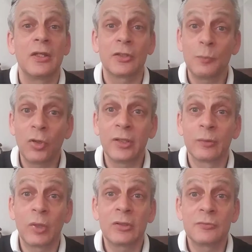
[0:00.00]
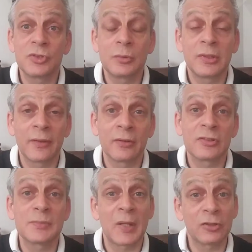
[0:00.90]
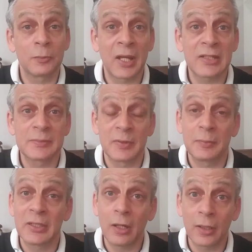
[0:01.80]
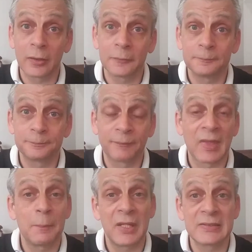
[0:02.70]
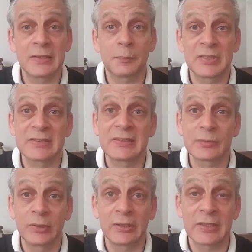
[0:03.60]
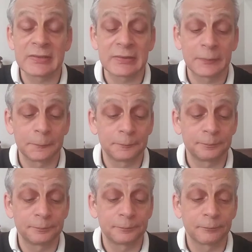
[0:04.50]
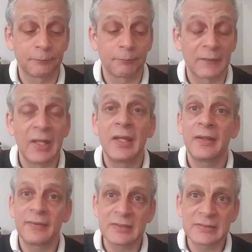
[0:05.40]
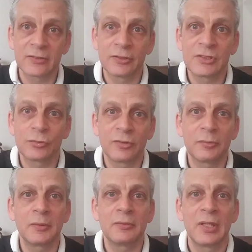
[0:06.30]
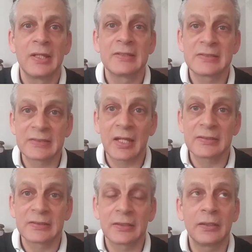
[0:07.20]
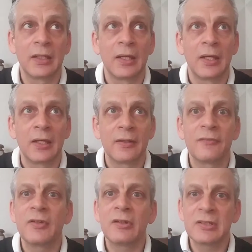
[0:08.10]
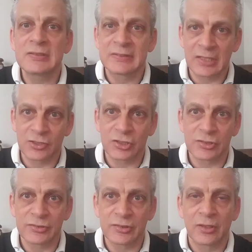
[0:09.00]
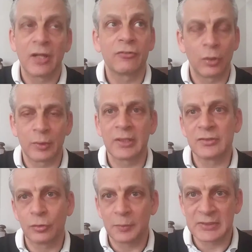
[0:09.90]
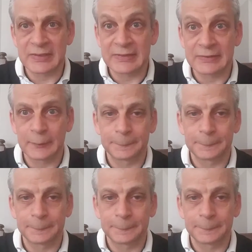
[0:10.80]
Good morning. Welcome to another Spectrunx BBR, Basic Business Realness. In this series, we've been discussing the various stages of going into a business.